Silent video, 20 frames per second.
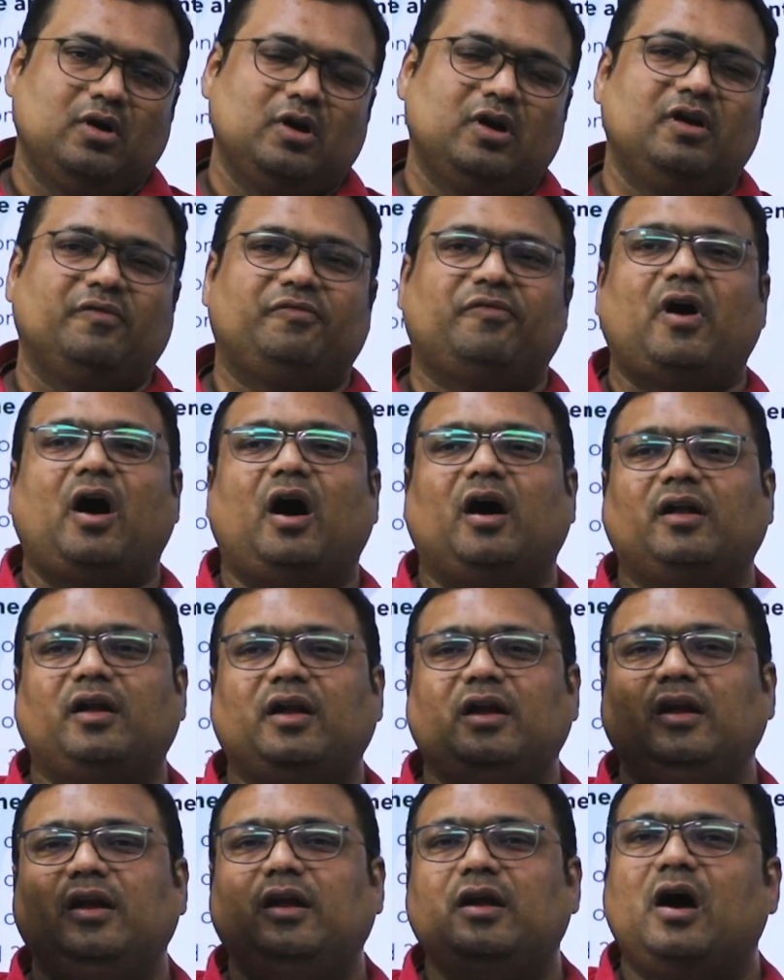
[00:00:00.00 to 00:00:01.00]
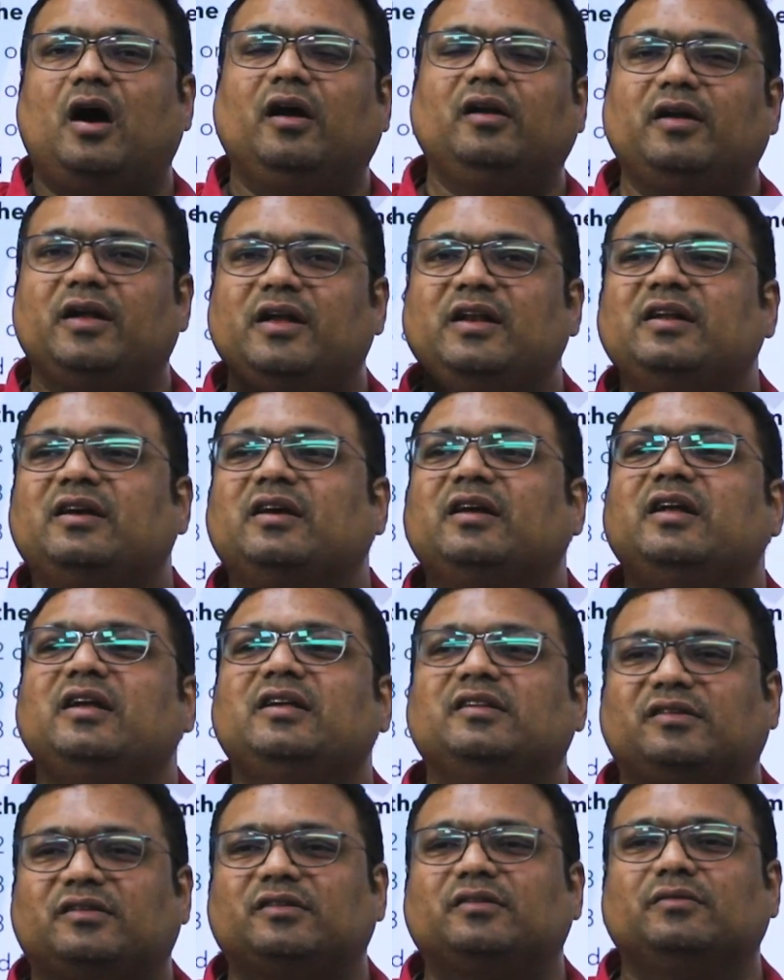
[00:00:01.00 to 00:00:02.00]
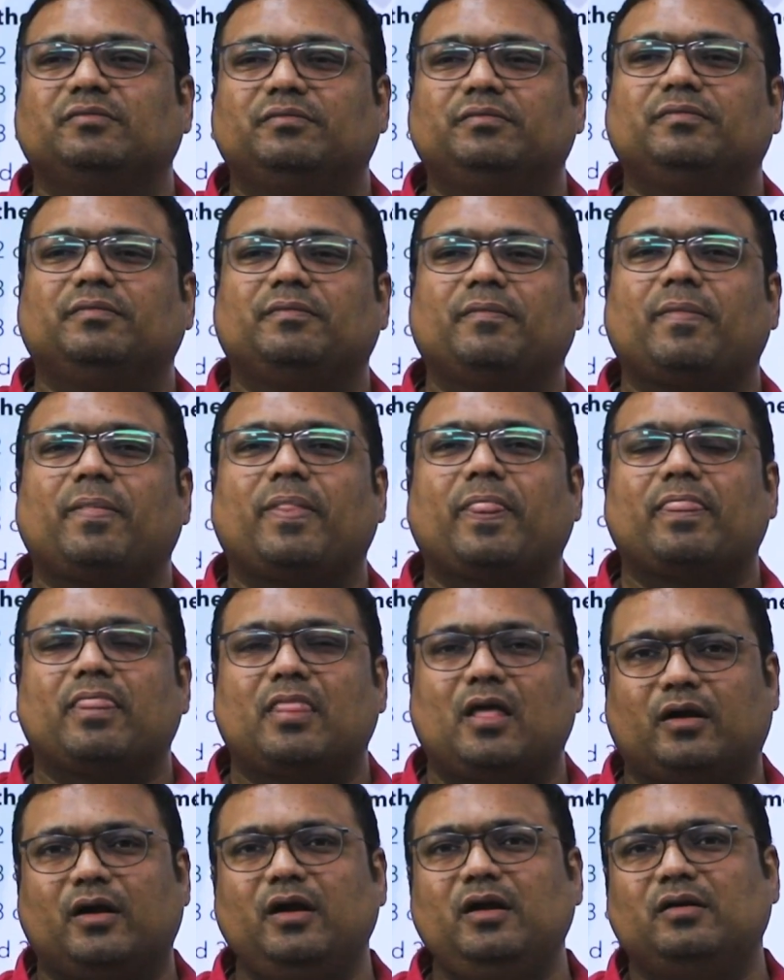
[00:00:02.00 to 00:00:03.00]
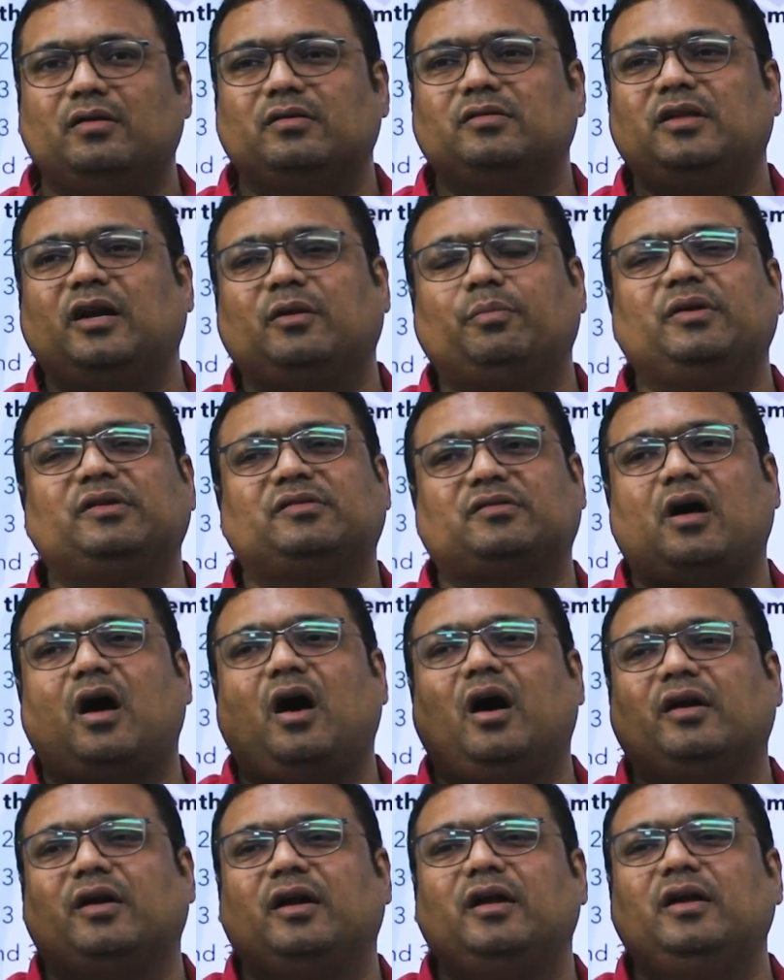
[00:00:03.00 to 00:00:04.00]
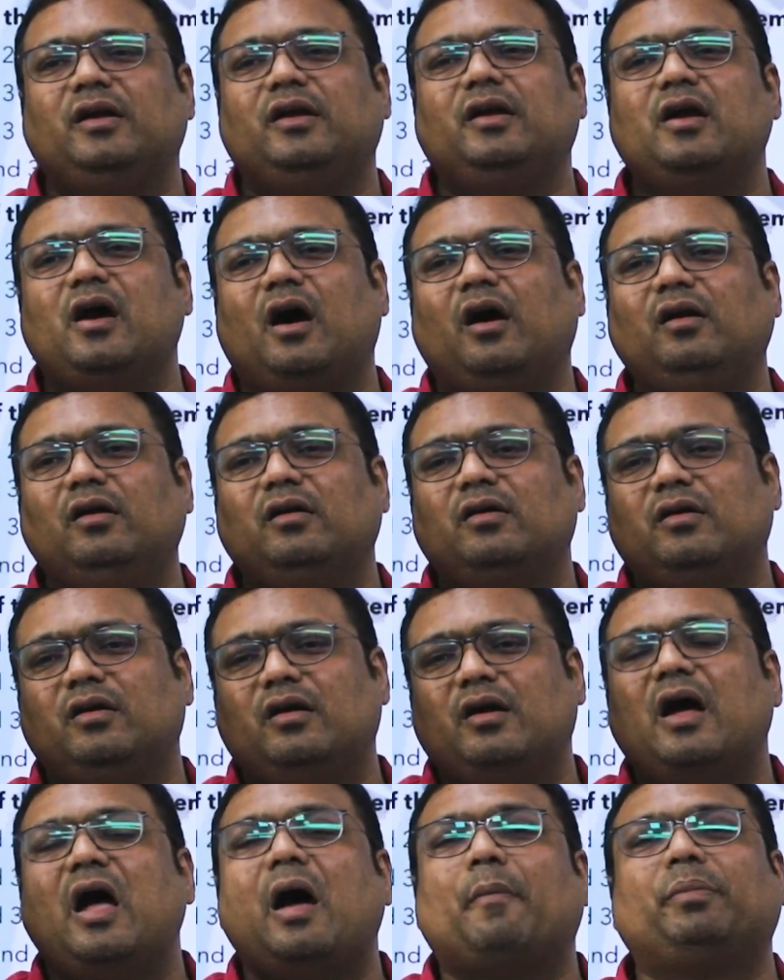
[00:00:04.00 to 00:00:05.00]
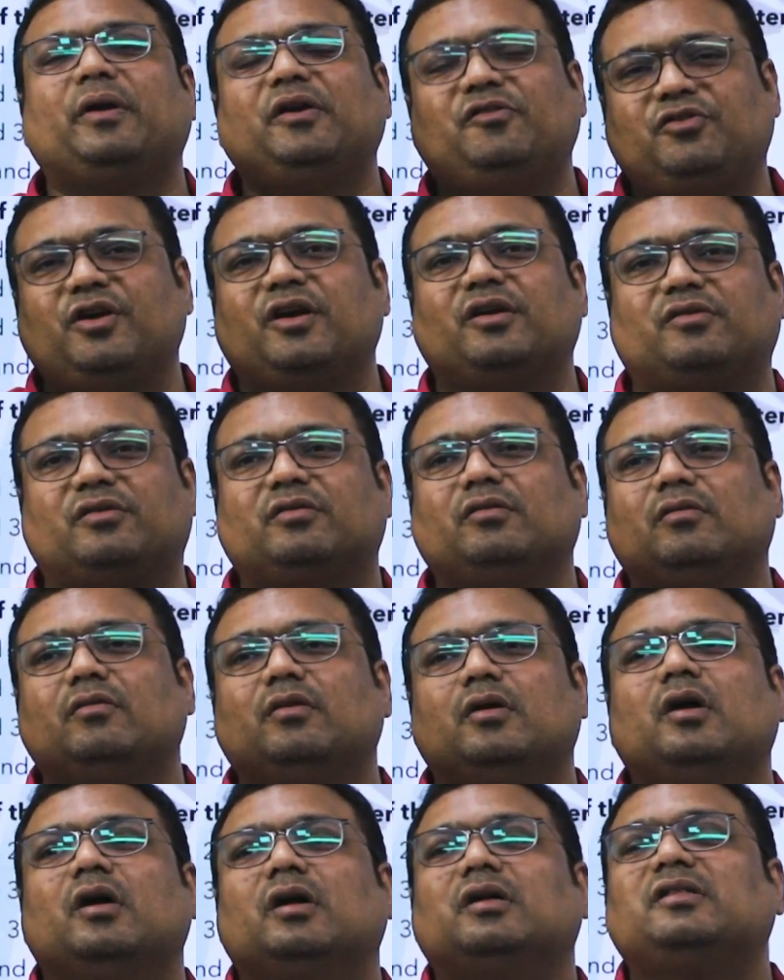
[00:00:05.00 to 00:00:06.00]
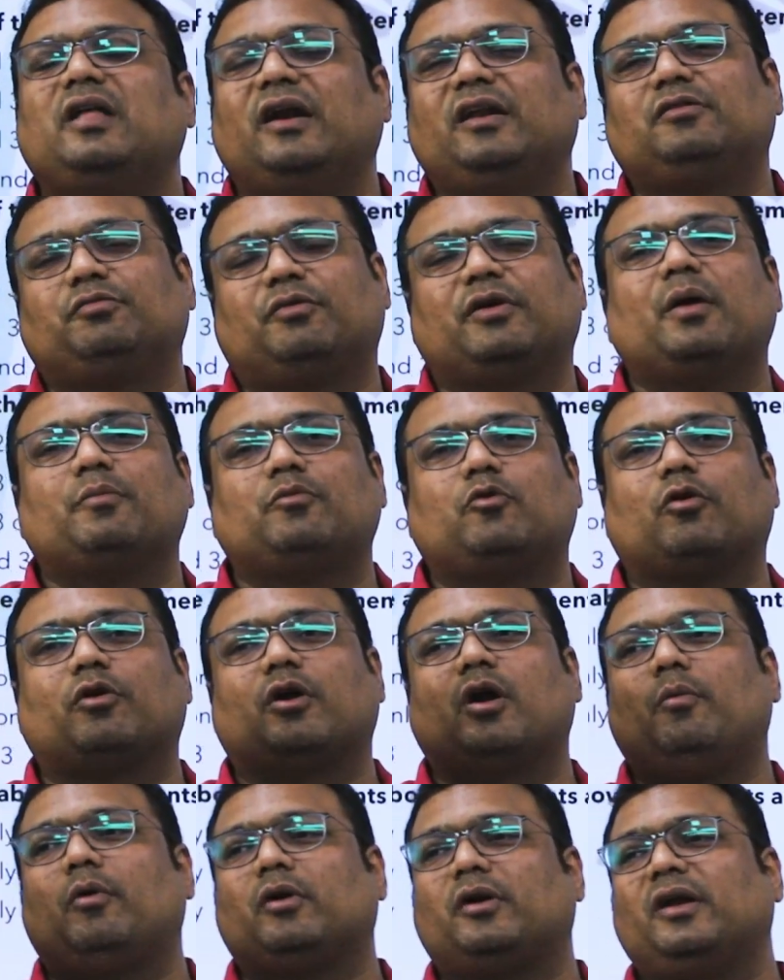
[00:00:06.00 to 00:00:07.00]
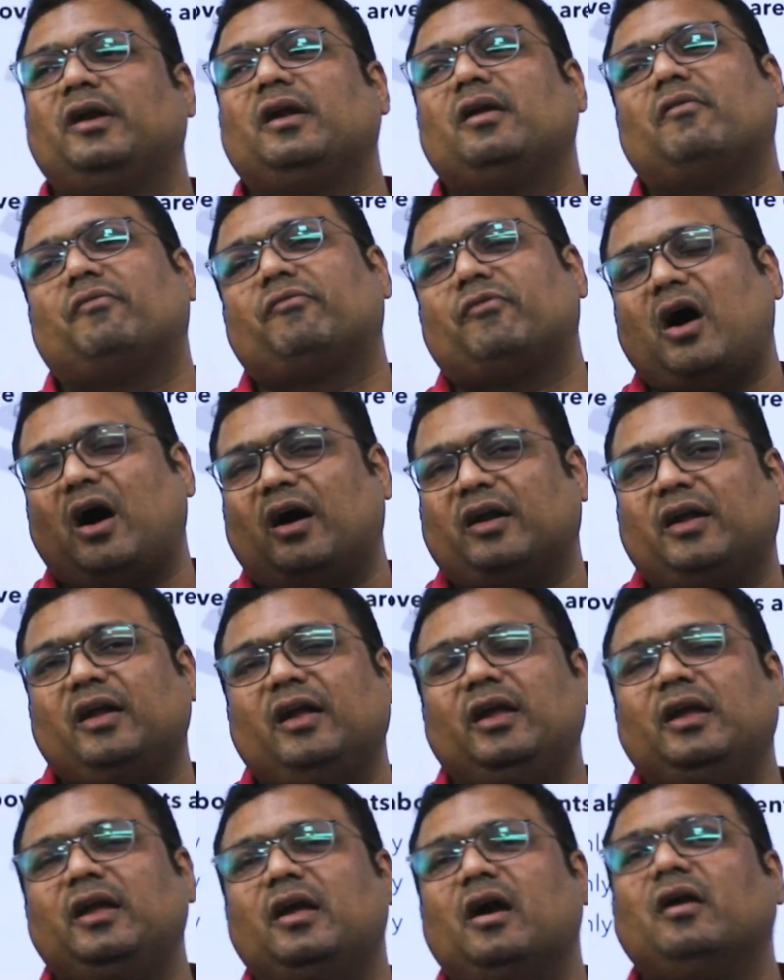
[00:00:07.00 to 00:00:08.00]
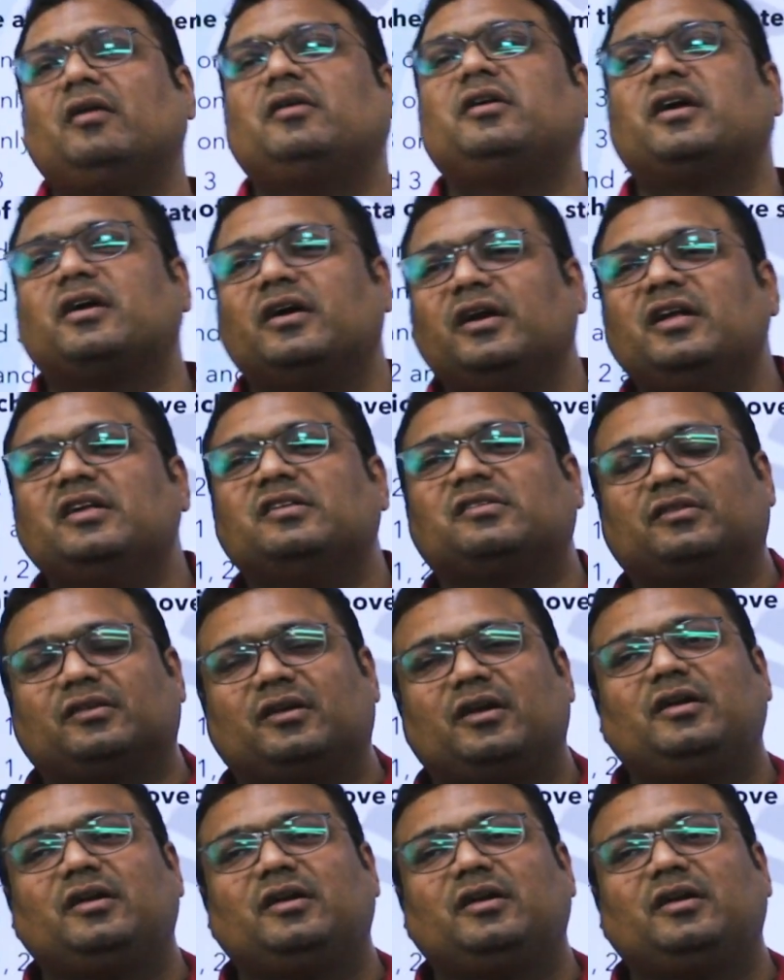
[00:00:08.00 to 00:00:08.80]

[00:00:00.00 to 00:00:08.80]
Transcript: If REER increase, okay, that means REER appreciates. That is what I am talking about. And if REER decrease, it